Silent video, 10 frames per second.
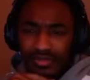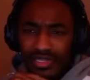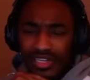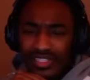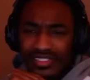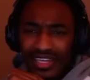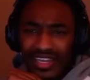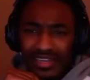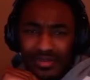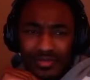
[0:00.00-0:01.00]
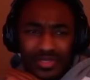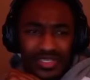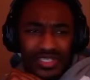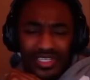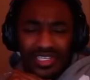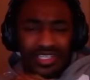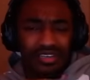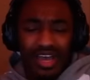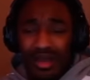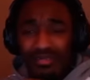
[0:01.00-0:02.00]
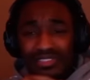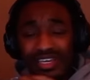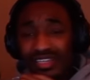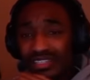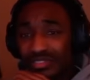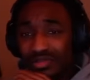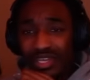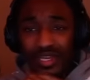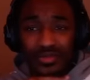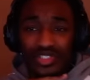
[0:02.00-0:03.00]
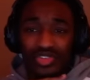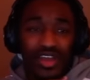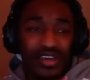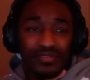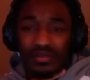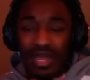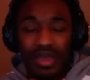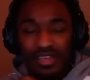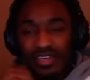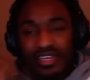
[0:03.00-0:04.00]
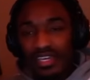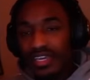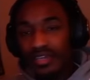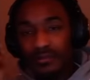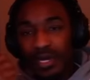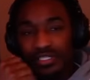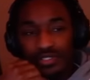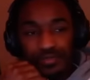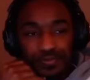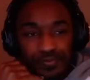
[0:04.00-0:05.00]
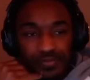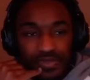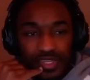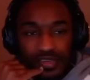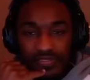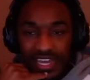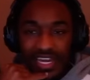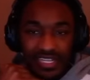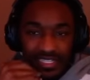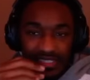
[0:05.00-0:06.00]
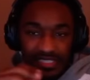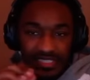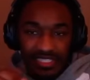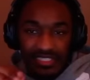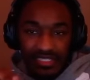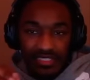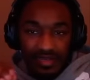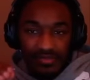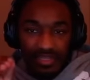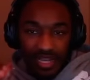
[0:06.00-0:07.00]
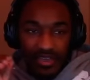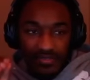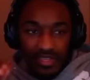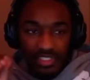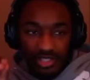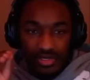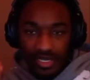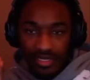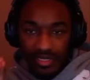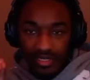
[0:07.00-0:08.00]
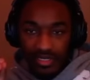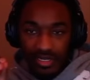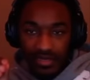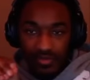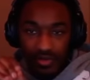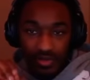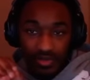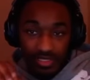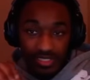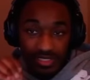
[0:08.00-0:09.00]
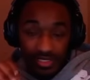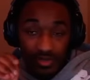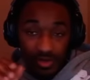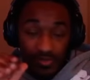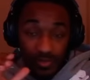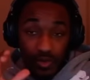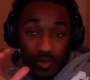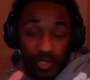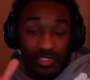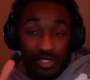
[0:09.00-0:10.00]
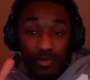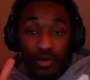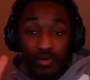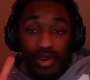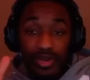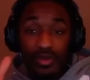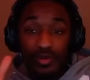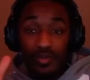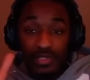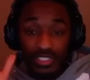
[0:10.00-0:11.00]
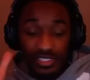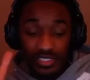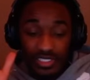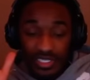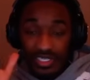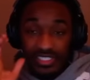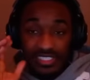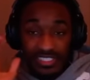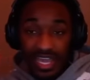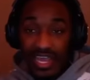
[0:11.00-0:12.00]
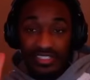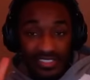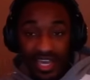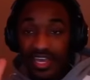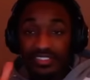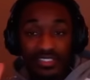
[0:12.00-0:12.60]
Be like, damn, I'm telling you, like, be traveling. And mind you, if that ain't the season of the life that you're in, like if you're in winter mode right now, which is stack, so